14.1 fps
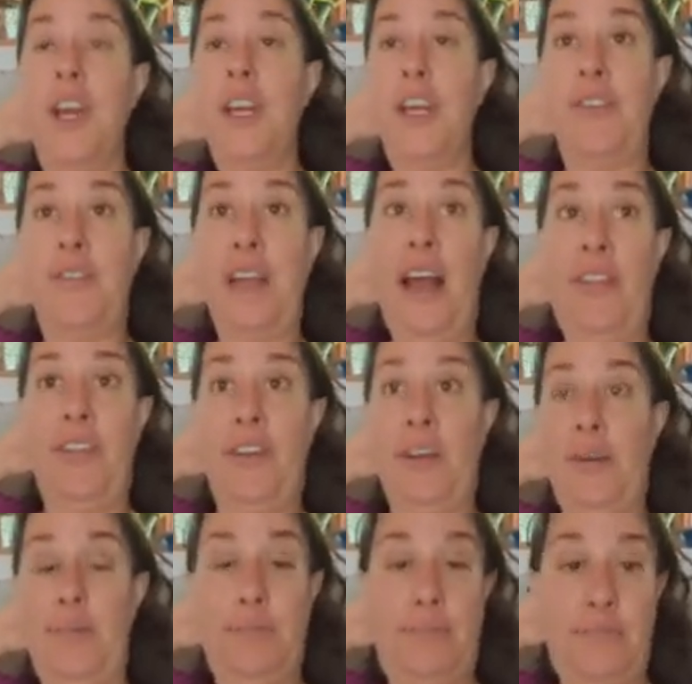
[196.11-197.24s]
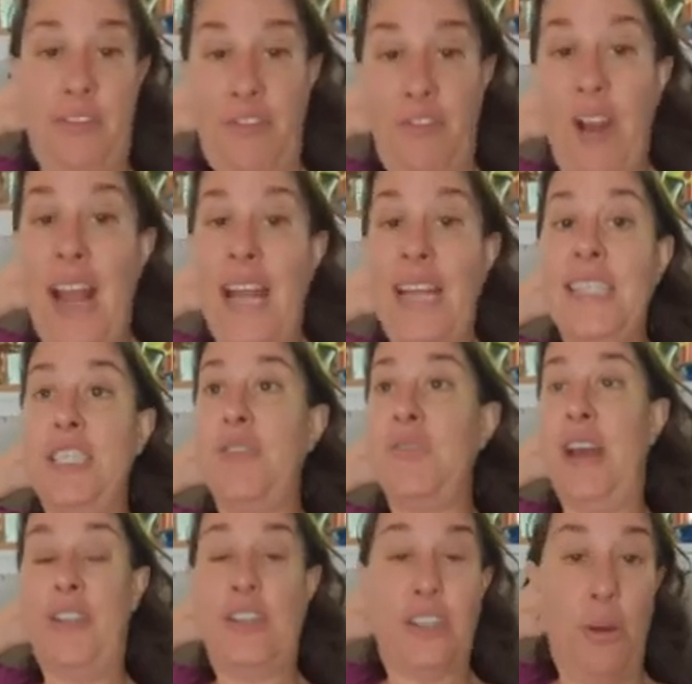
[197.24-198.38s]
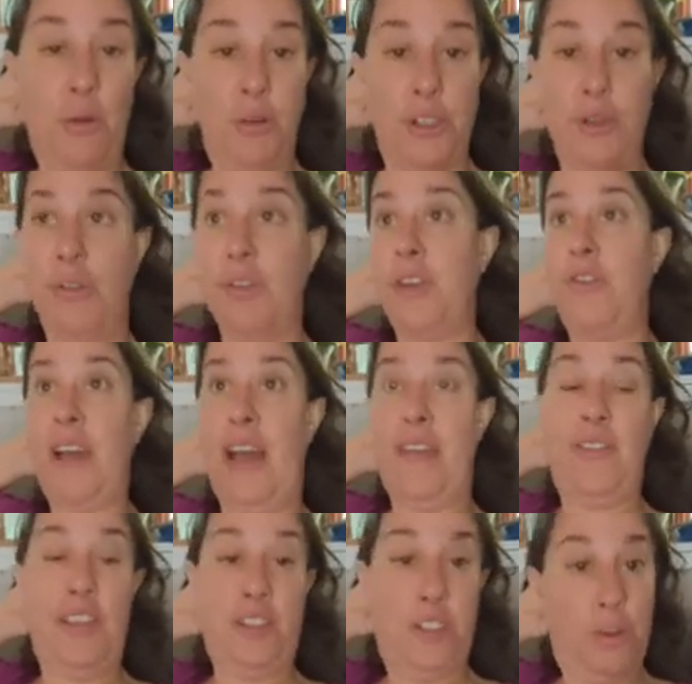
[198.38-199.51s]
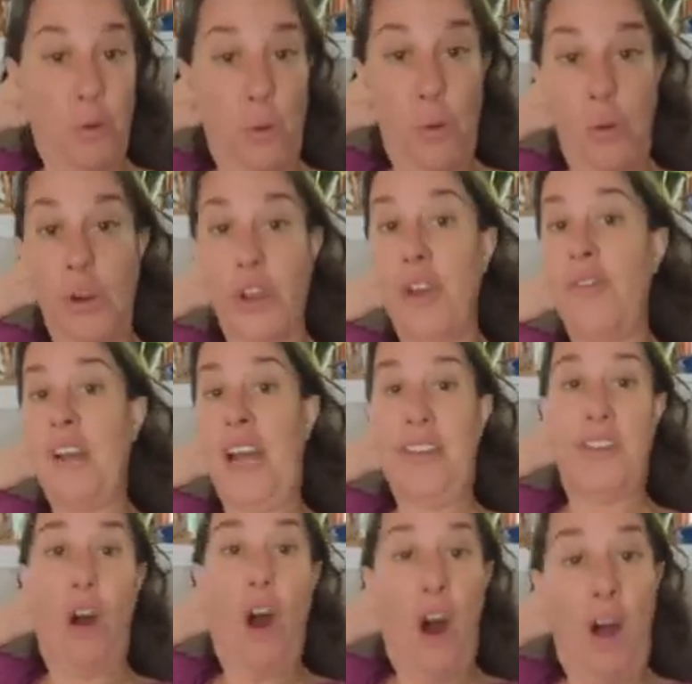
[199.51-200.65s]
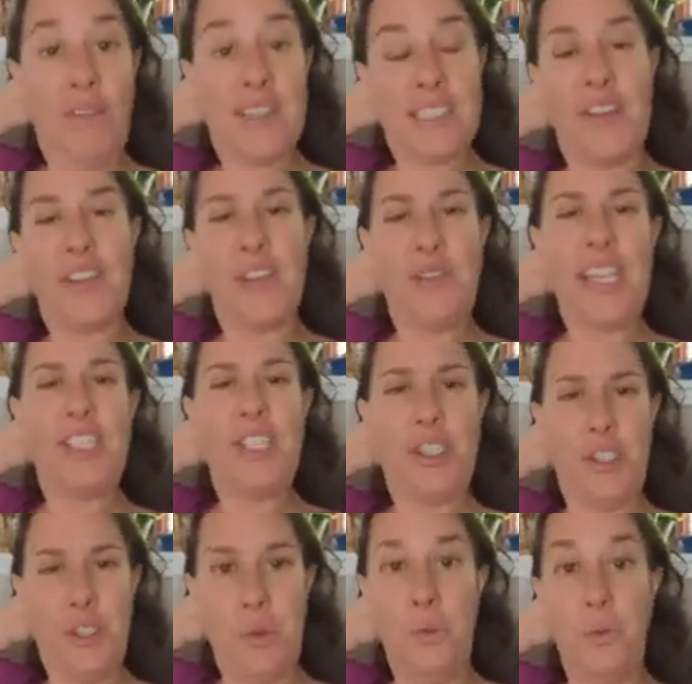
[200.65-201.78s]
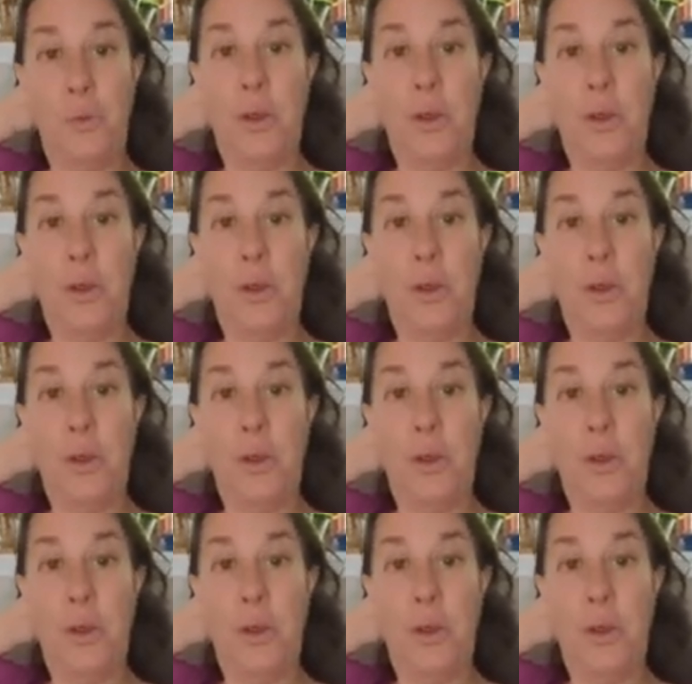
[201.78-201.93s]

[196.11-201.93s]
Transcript: you've got the friends, you've got the social, you've got the school, you've got all the stuff you need to do.